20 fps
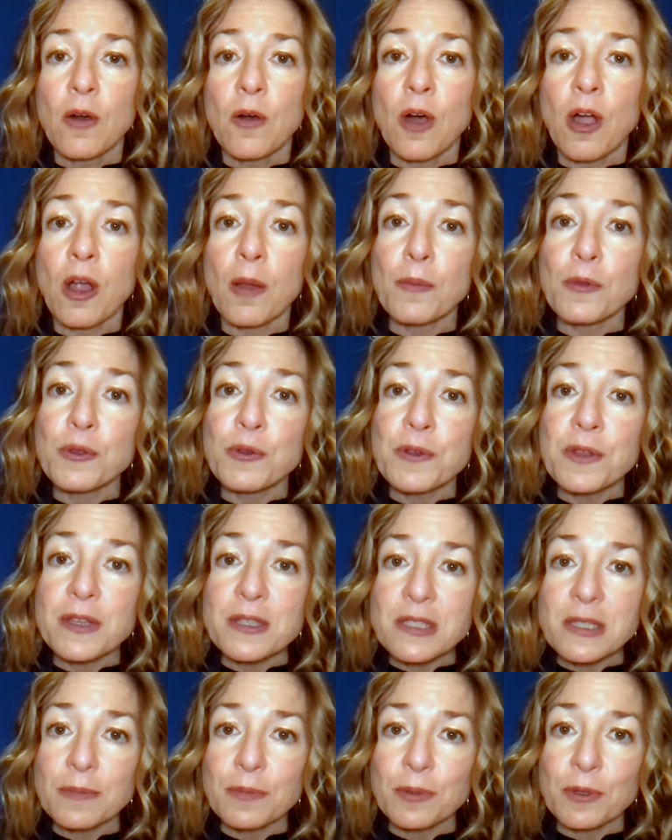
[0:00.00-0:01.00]
Our
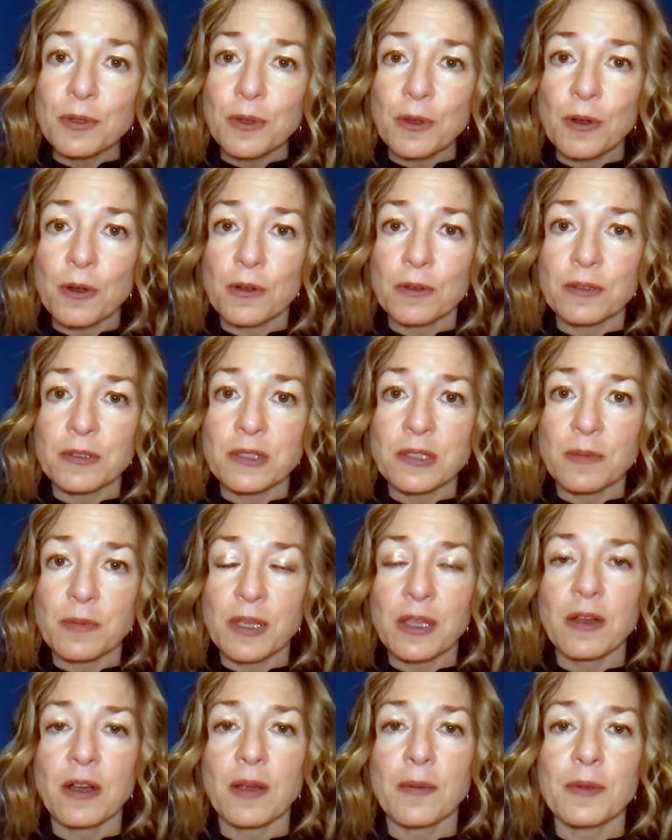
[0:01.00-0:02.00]
municipal goal is to be
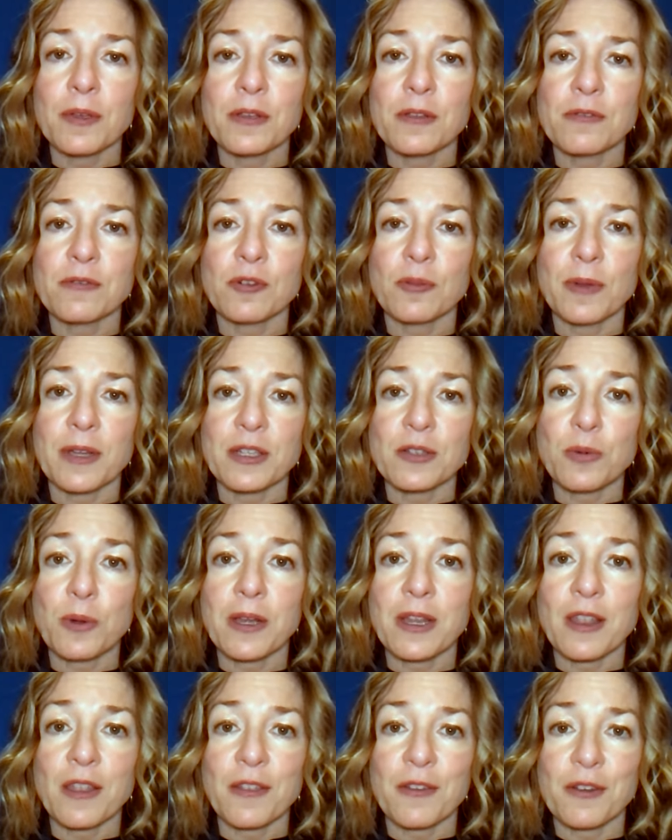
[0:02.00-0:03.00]
carbon neutral by
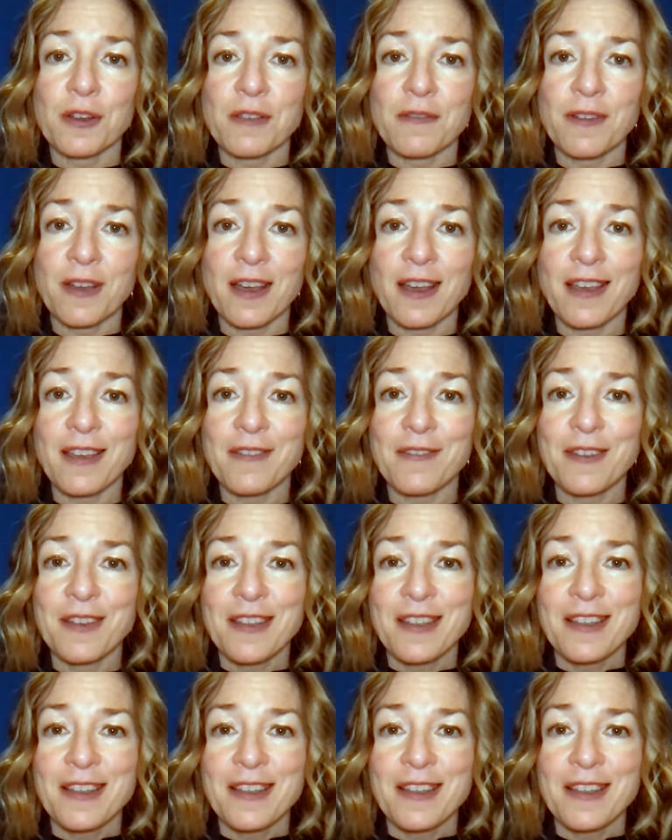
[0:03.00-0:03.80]
2035.